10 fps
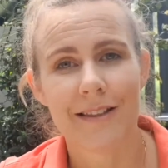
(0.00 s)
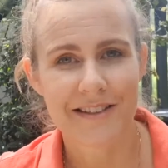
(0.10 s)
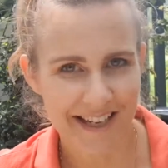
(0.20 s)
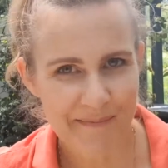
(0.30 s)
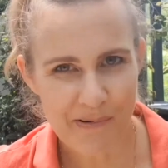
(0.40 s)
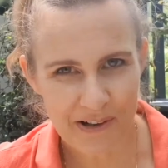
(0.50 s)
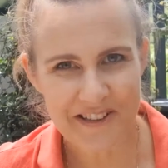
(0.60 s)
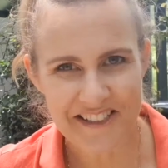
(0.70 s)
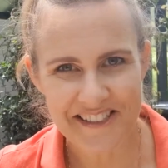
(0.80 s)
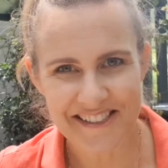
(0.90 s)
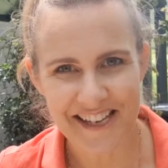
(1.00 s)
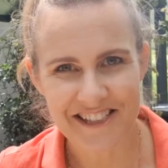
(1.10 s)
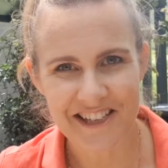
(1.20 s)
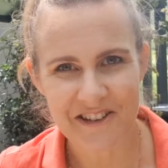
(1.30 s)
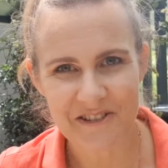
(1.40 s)
The same process is
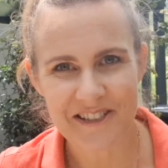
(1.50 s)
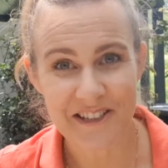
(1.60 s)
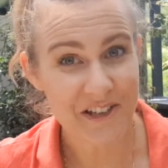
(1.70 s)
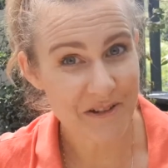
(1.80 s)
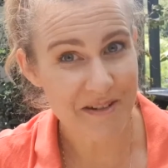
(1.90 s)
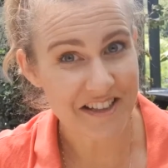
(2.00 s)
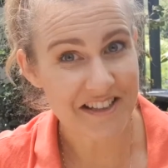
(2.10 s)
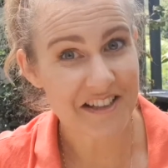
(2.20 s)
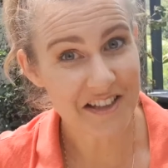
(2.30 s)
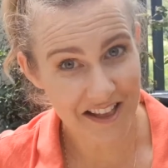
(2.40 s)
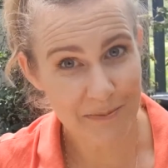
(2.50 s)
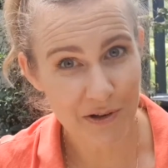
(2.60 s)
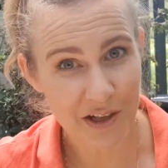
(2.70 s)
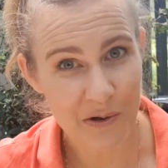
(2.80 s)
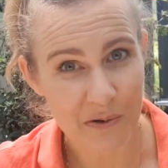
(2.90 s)
actually used in humans, so that's
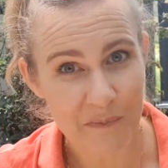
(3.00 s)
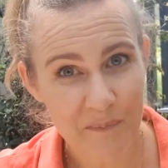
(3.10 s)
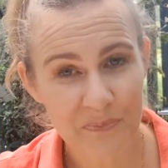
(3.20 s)
pretty cool.